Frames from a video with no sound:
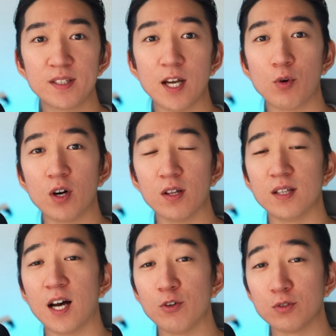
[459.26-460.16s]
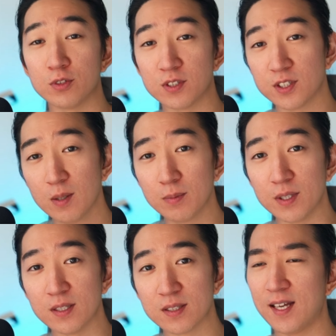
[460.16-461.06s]
that will allow you to
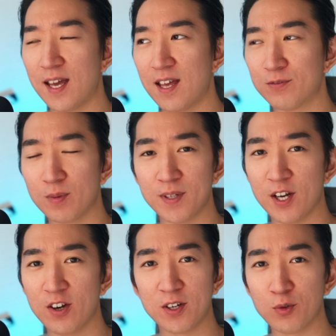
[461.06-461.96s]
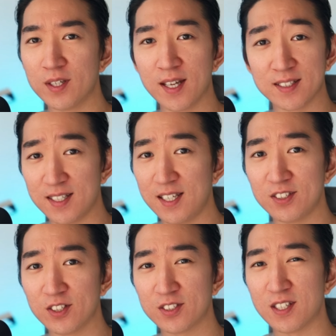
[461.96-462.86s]
sublease. And from there, it only gets
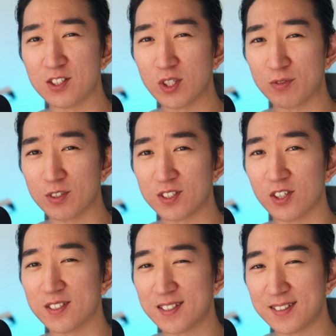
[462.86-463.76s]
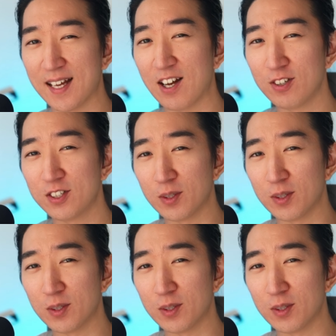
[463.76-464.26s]
easier since you have to start styling the